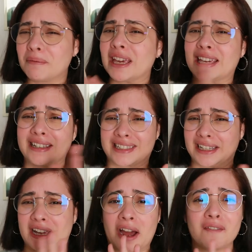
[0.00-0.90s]
because
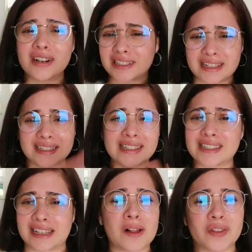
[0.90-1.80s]
the cover
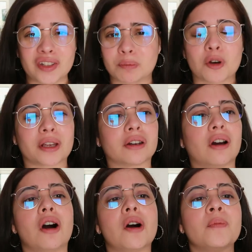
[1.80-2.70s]
doesn't sell this book at
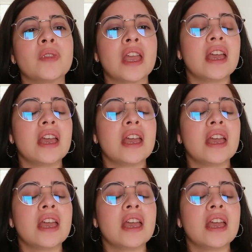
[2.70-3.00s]
all.